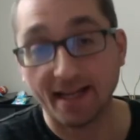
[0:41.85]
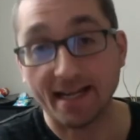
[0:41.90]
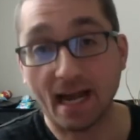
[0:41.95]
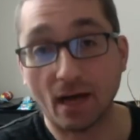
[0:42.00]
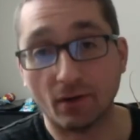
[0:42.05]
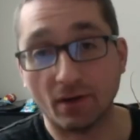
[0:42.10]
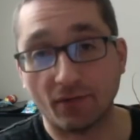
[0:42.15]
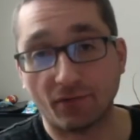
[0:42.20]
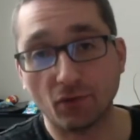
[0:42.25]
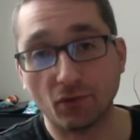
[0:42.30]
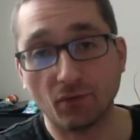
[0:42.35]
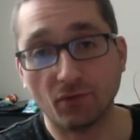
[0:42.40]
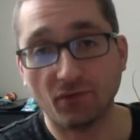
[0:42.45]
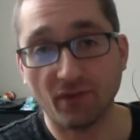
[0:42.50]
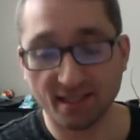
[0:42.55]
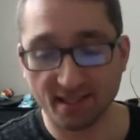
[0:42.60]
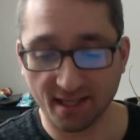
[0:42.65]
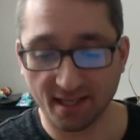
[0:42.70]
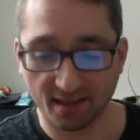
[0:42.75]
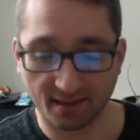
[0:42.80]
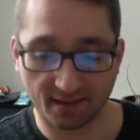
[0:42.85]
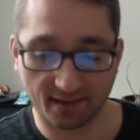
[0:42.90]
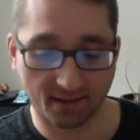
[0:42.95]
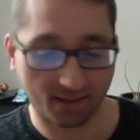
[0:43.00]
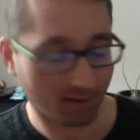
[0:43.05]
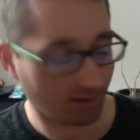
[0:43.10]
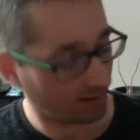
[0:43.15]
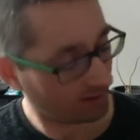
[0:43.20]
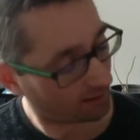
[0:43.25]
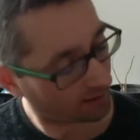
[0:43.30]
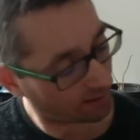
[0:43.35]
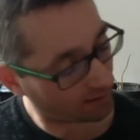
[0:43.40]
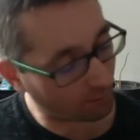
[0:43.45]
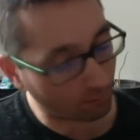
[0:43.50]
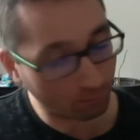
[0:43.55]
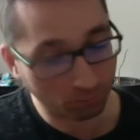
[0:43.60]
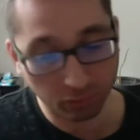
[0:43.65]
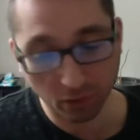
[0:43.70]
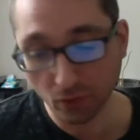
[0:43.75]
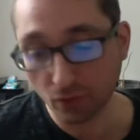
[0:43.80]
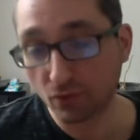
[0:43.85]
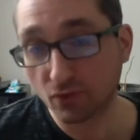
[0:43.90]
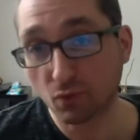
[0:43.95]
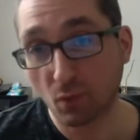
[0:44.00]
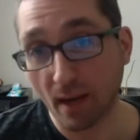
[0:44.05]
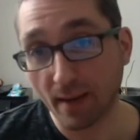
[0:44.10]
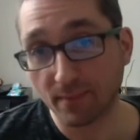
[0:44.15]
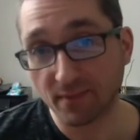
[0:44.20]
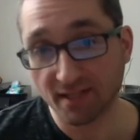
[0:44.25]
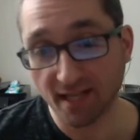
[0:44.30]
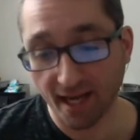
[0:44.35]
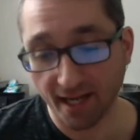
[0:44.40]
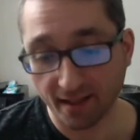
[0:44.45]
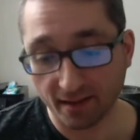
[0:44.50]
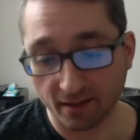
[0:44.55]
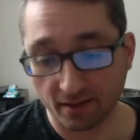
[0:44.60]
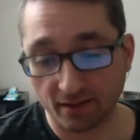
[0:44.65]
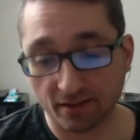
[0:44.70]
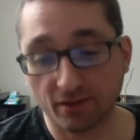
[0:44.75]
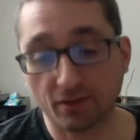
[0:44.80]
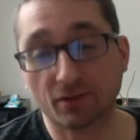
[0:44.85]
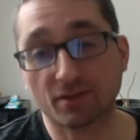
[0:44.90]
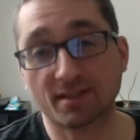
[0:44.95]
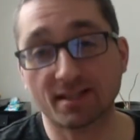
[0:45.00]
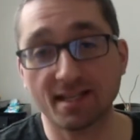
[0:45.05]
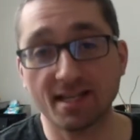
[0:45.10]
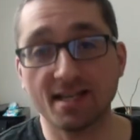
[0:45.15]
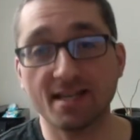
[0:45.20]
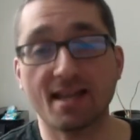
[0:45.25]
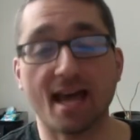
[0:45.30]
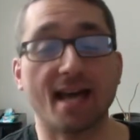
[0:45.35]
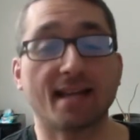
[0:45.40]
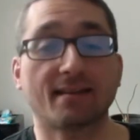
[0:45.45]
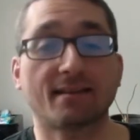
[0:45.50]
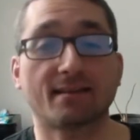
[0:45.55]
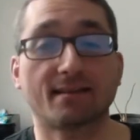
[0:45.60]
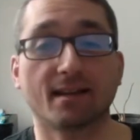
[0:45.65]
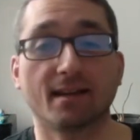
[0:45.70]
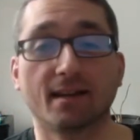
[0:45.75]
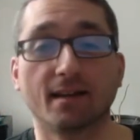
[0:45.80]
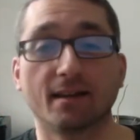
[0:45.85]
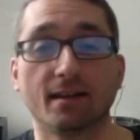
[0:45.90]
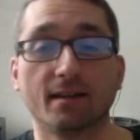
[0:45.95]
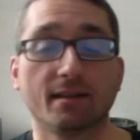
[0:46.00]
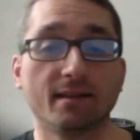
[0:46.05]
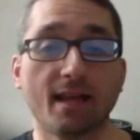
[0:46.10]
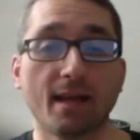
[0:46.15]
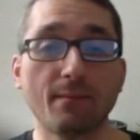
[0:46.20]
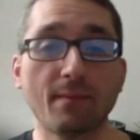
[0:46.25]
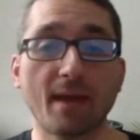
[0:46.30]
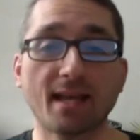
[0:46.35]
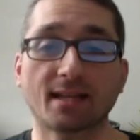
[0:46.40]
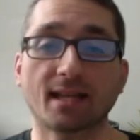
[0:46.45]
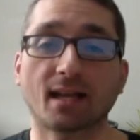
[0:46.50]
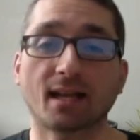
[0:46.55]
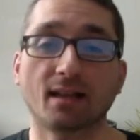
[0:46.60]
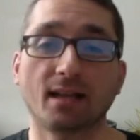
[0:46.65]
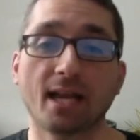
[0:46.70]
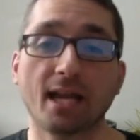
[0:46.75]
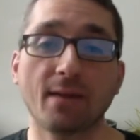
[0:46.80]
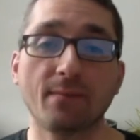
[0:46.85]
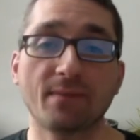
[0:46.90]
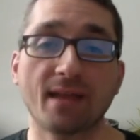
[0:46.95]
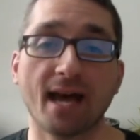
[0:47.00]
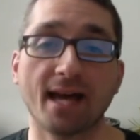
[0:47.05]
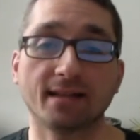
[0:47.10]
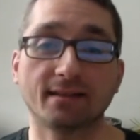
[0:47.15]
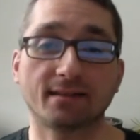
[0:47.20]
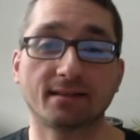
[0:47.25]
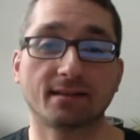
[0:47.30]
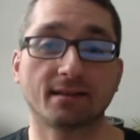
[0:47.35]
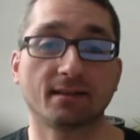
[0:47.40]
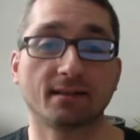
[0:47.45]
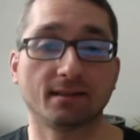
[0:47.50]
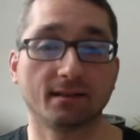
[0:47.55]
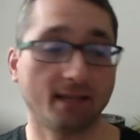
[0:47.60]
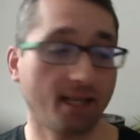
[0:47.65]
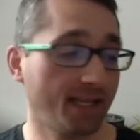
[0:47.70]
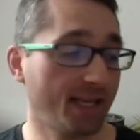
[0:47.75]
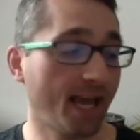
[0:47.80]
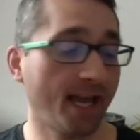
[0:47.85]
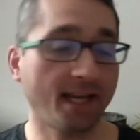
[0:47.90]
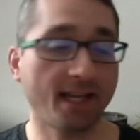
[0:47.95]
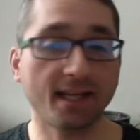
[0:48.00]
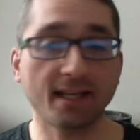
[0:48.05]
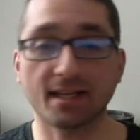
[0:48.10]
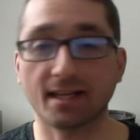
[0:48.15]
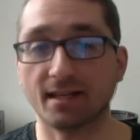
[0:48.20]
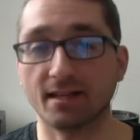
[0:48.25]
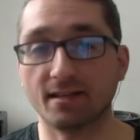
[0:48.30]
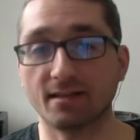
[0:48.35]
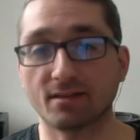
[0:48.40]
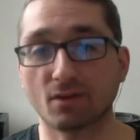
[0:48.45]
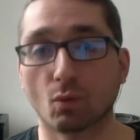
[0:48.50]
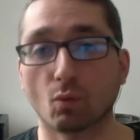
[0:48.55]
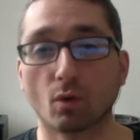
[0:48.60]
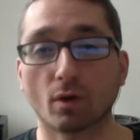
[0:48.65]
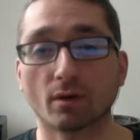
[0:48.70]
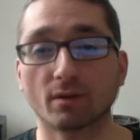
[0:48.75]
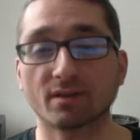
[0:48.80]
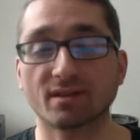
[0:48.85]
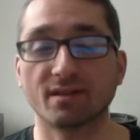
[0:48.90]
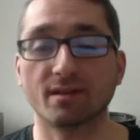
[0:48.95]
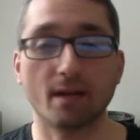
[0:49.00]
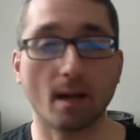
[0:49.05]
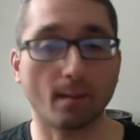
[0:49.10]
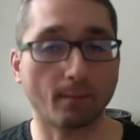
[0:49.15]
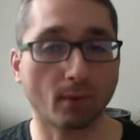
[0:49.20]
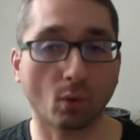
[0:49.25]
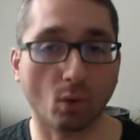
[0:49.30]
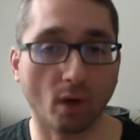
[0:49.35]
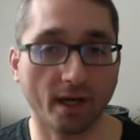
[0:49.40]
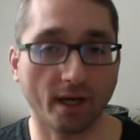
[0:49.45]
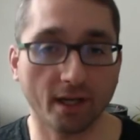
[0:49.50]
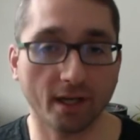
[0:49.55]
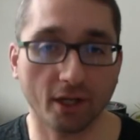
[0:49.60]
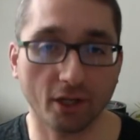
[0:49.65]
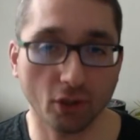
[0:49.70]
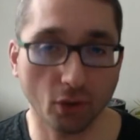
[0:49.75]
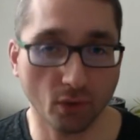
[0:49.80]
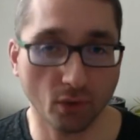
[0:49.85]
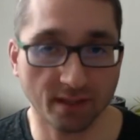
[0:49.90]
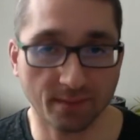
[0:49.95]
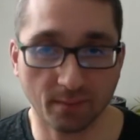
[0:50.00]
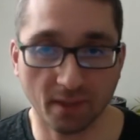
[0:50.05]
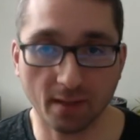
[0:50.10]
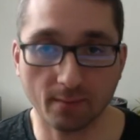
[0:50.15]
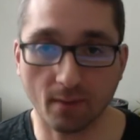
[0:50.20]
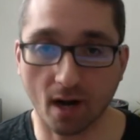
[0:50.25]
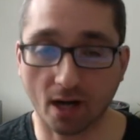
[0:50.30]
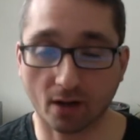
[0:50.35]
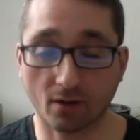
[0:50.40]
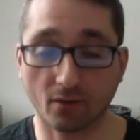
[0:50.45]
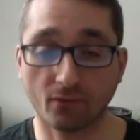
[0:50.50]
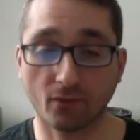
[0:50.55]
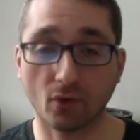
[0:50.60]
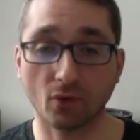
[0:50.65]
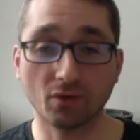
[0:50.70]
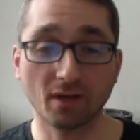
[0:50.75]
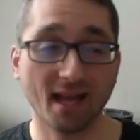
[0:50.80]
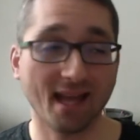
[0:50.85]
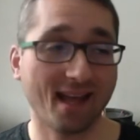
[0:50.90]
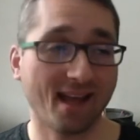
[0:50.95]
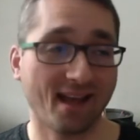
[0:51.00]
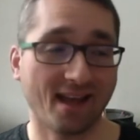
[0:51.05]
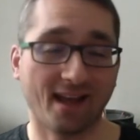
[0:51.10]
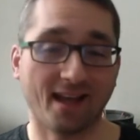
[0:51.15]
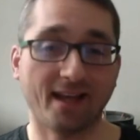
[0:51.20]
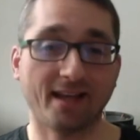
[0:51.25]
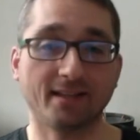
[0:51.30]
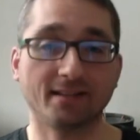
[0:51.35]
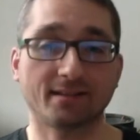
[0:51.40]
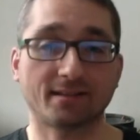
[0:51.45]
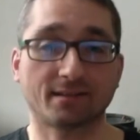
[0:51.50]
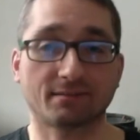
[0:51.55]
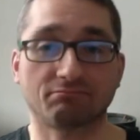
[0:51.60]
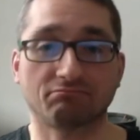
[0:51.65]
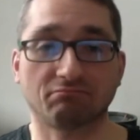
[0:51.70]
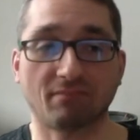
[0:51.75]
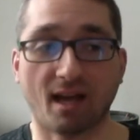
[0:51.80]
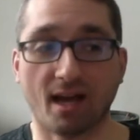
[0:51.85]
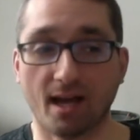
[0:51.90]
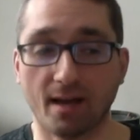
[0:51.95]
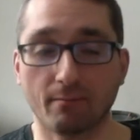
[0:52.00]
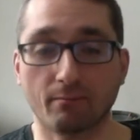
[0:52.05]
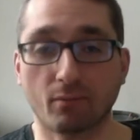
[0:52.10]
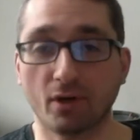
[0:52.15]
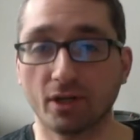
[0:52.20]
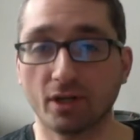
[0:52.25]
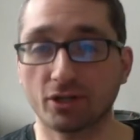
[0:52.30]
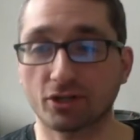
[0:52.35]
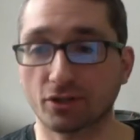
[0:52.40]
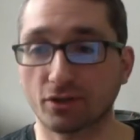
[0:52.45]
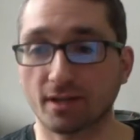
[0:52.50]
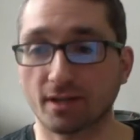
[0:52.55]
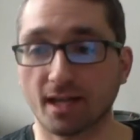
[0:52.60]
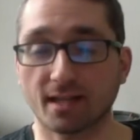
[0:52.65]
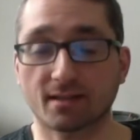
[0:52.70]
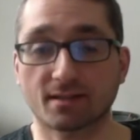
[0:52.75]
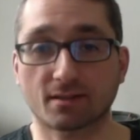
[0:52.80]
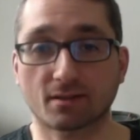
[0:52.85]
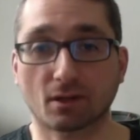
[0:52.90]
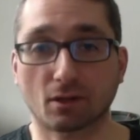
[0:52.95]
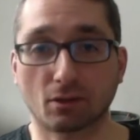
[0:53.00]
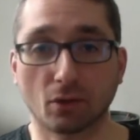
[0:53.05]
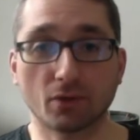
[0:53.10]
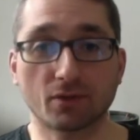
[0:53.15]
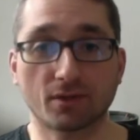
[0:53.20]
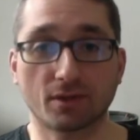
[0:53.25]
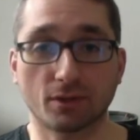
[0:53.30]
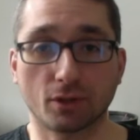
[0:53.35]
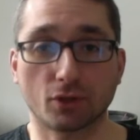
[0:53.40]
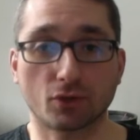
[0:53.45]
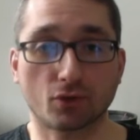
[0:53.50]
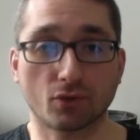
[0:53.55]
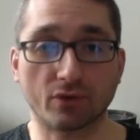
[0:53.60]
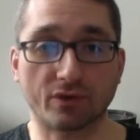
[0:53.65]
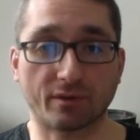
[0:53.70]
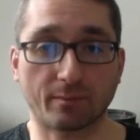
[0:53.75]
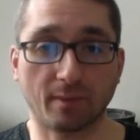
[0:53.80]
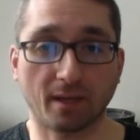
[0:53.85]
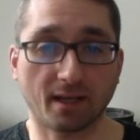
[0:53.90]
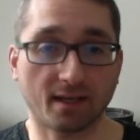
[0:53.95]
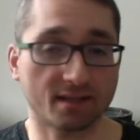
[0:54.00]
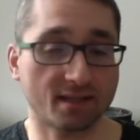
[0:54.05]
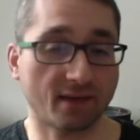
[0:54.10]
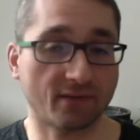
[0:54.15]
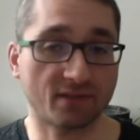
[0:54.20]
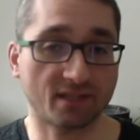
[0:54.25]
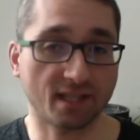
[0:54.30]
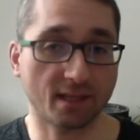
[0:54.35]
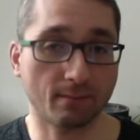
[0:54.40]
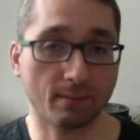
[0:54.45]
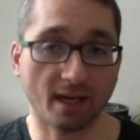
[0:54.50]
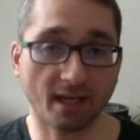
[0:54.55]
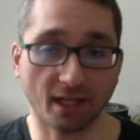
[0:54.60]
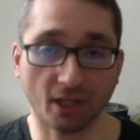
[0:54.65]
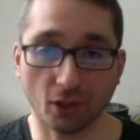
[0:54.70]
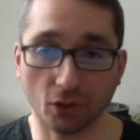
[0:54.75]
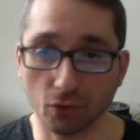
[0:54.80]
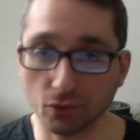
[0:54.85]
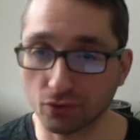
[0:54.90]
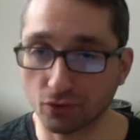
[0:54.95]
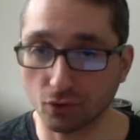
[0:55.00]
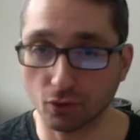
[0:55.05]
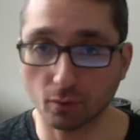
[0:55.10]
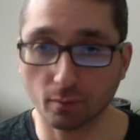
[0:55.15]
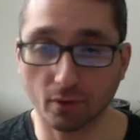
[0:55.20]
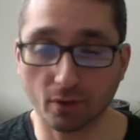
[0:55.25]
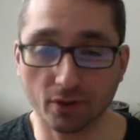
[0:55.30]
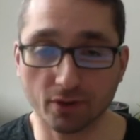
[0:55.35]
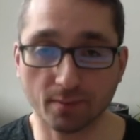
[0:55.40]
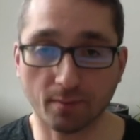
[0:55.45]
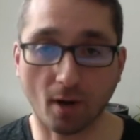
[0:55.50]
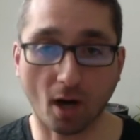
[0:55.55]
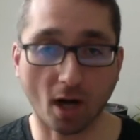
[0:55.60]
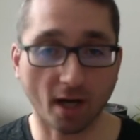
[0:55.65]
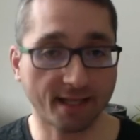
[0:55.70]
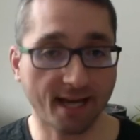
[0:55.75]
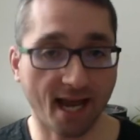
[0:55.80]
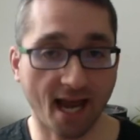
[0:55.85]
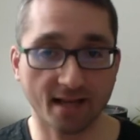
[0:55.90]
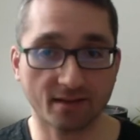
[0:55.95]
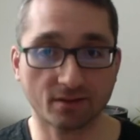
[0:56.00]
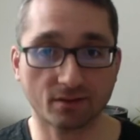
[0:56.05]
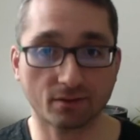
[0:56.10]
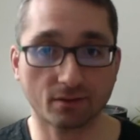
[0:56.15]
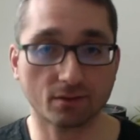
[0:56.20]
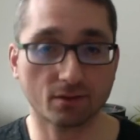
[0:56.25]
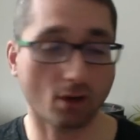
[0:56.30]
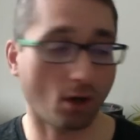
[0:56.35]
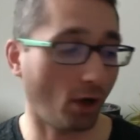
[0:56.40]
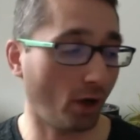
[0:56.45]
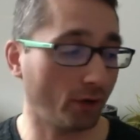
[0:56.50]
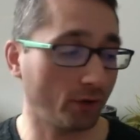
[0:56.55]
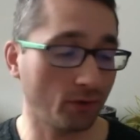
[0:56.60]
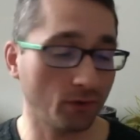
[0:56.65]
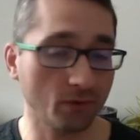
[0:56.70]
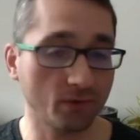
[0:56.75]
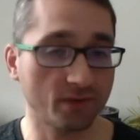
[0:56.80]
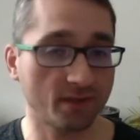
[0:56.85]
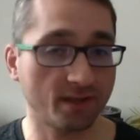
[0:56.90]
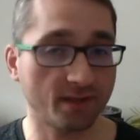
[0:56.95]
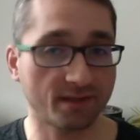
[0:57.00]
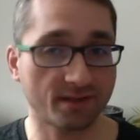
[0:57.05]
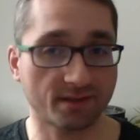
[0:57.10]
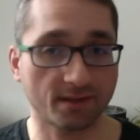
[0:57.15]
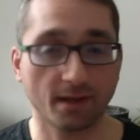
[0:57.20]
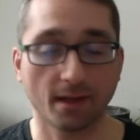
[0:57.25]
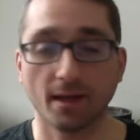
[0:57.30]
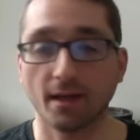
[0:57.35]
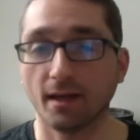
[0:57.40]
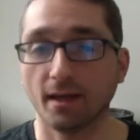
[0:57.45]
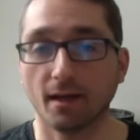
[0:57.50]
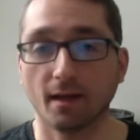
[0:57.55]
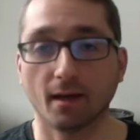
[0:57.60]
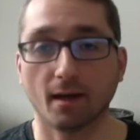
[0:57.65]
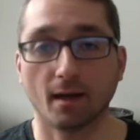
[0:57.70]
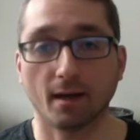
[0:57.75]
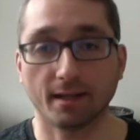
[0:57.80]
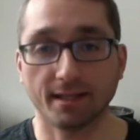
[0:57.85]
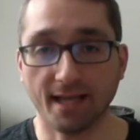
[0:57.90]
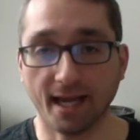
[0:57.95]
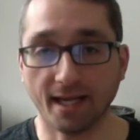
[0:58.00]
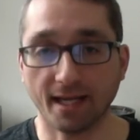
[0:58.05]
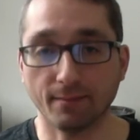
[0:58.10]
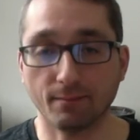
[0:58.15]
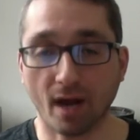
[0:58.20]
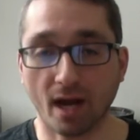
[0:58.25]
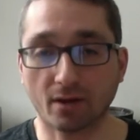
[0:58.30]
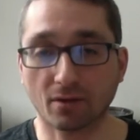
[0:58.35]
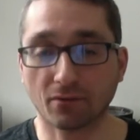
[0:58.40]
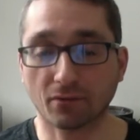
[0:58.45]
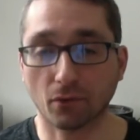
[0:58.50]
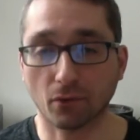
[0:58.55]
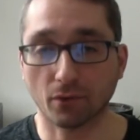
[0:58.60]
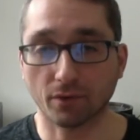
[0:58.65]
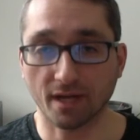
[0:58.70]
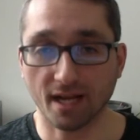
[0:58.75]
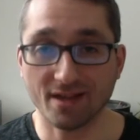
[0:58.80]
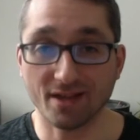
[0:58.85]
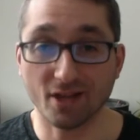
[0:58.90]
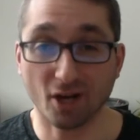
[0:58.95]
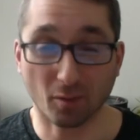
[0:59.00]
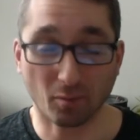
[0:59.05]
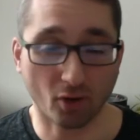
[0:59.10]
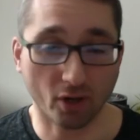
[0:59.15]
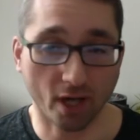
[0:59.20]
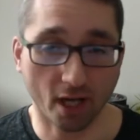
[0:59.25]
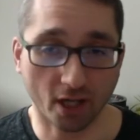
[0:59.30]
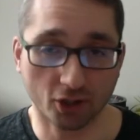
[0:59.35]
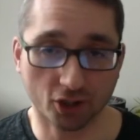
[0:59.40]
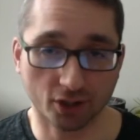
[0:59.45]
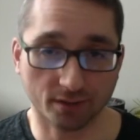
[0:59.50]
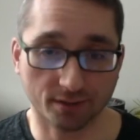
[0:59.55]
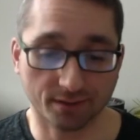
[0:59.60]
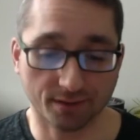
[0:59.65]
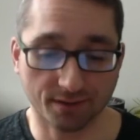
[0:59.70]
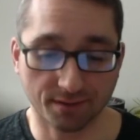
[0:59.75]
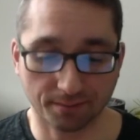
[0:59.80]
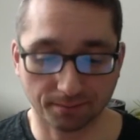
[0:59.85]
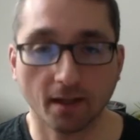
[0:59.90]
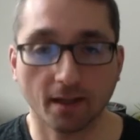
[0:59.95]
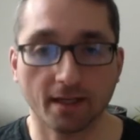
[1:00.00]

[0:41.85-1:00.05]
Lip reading: Now, if you visit Blue's website, you'll see that they make the claim that the Yeti is the world's #1 USB microphone, and I'm pretty sure that's close to the truth because I've seen many YouTubers, podcasters all use this Yeti microphone in their productions.